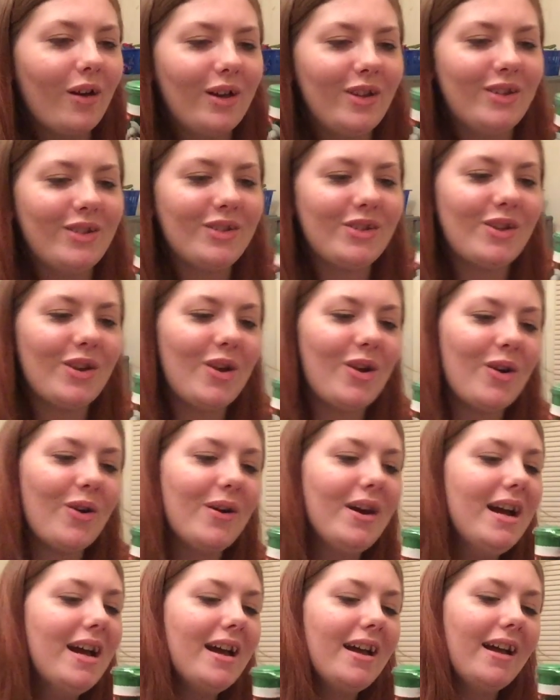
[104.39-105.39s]
And
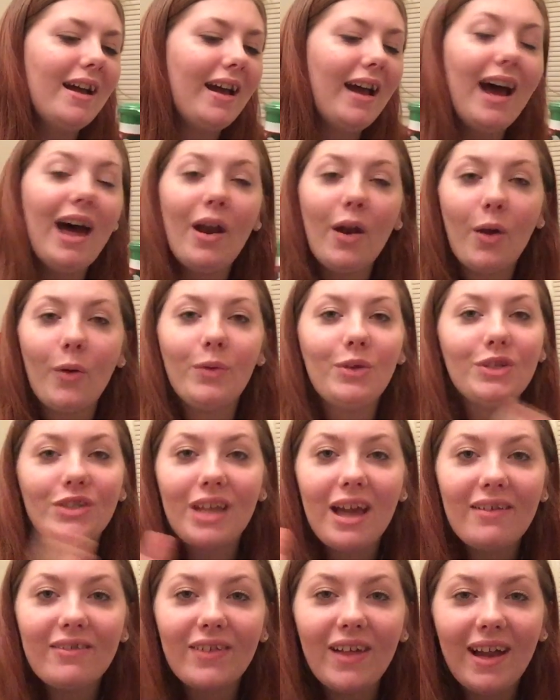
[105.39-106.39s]
so, I don't know, we just
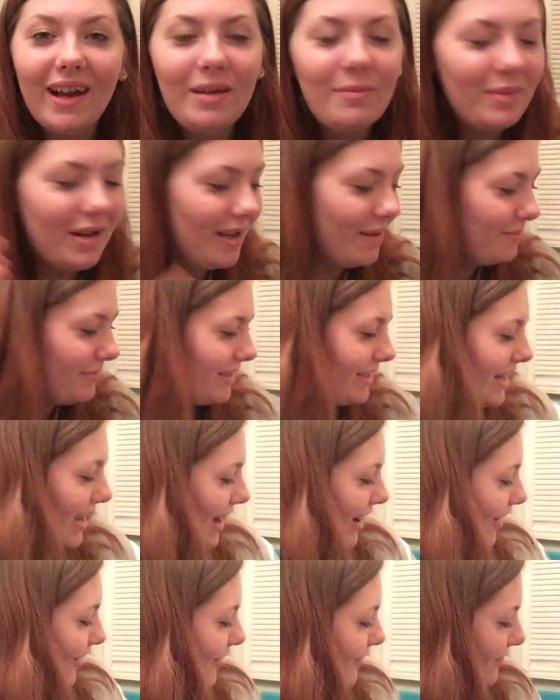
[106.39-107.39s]
have a lot of M&Ms
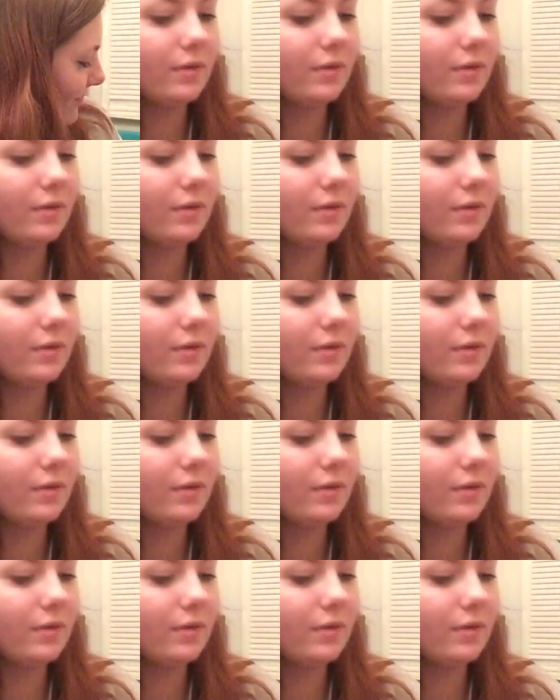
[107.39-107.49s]
now.